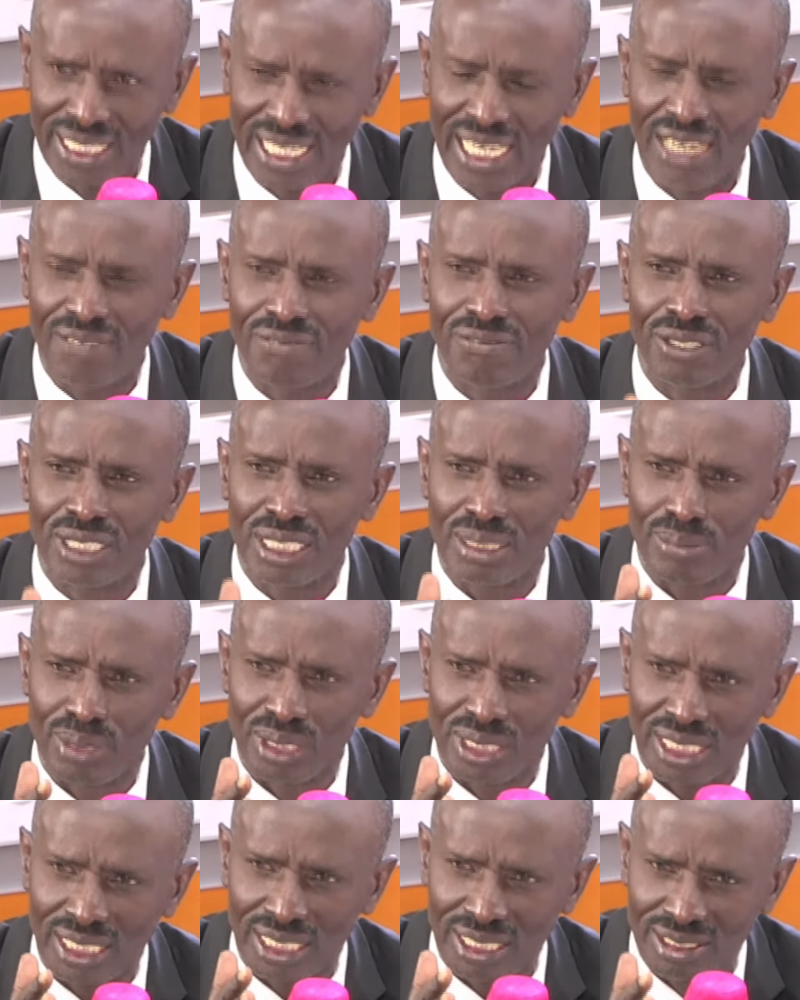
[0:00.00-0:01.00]
affordable
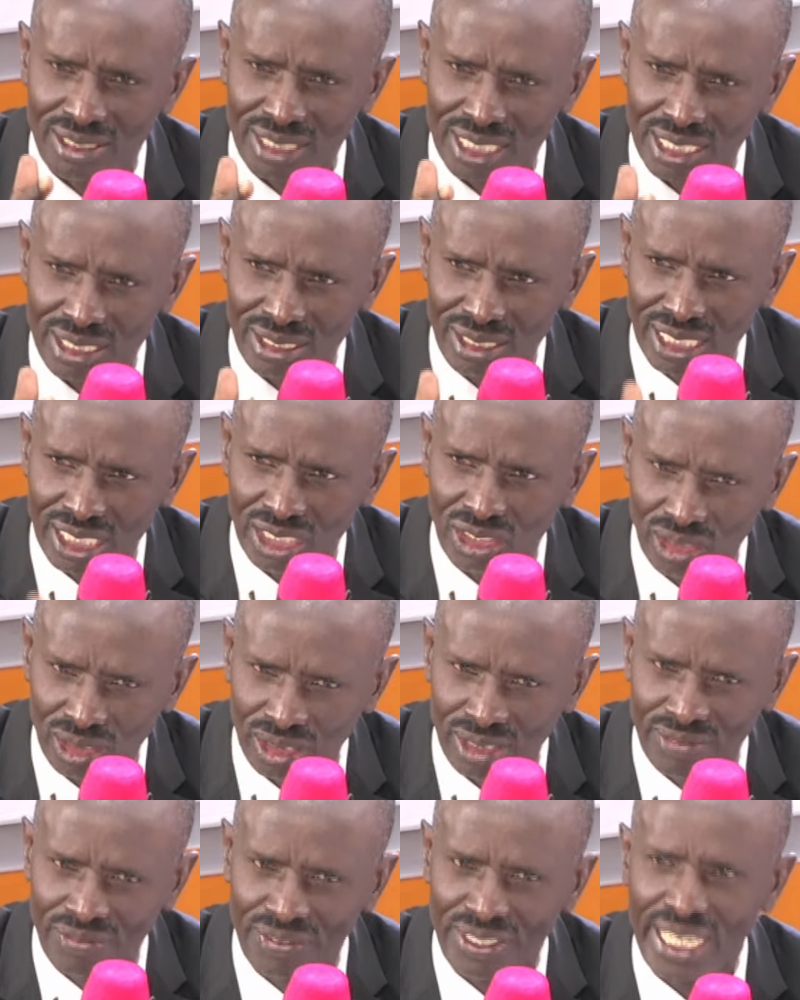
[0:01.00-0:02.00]
secondary
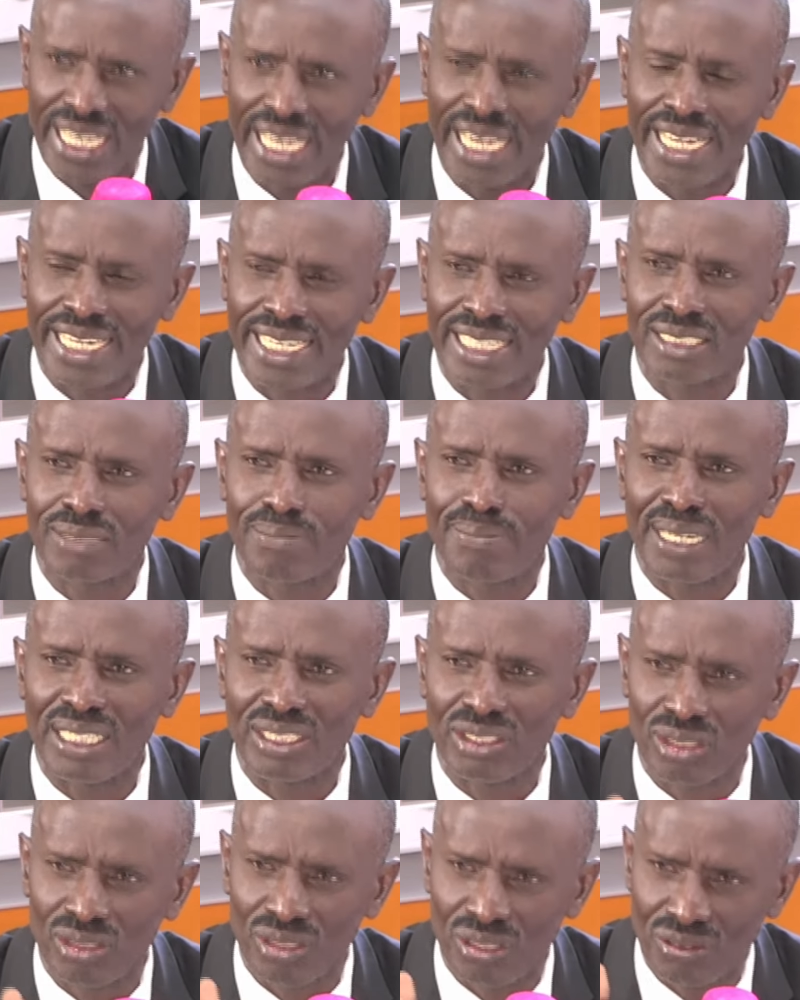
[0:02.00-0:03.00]
education, and
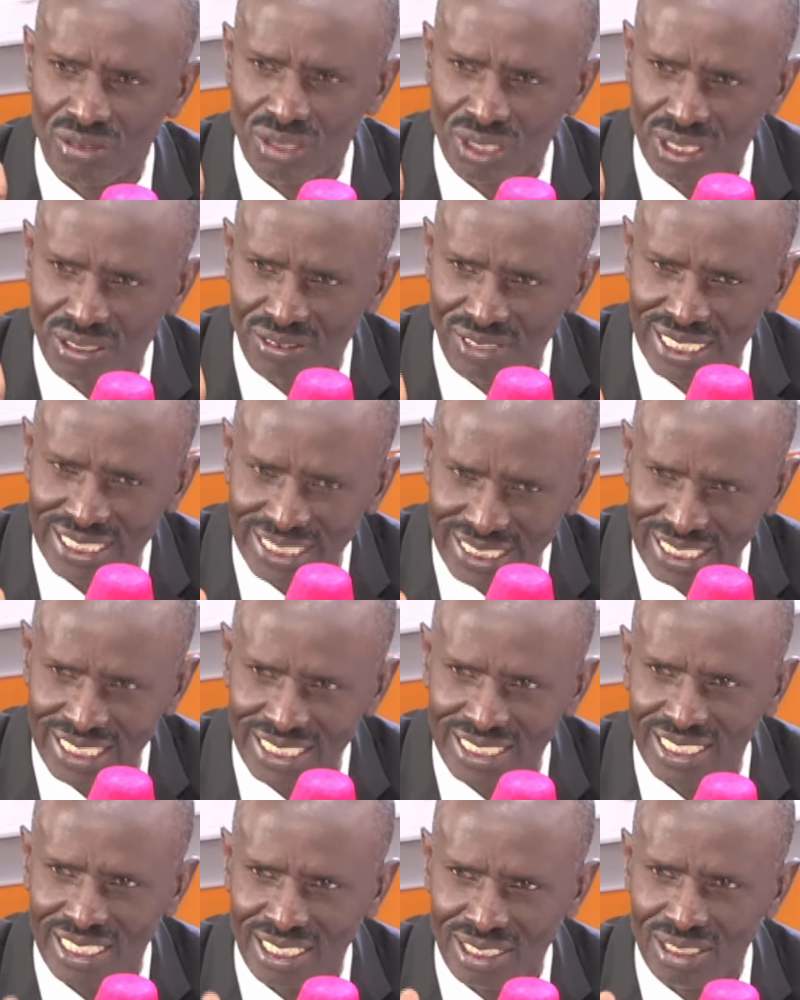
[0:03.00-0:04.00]
expansion of
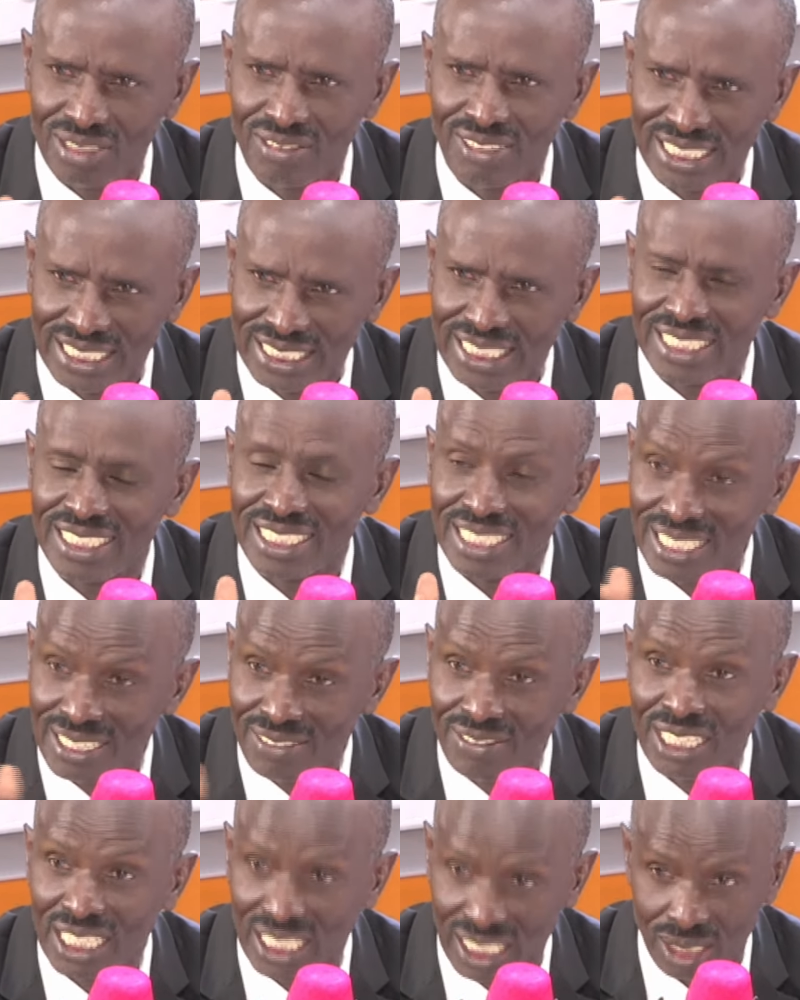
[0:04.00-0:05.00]
universities and universities in
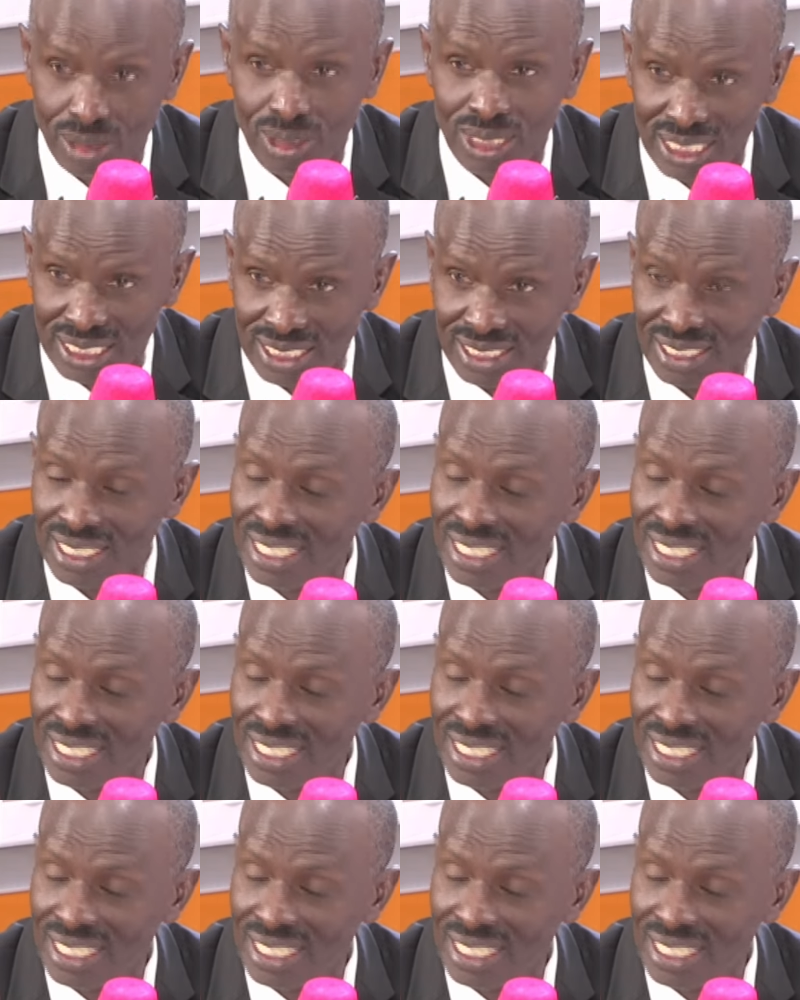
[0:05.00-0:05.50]
every county.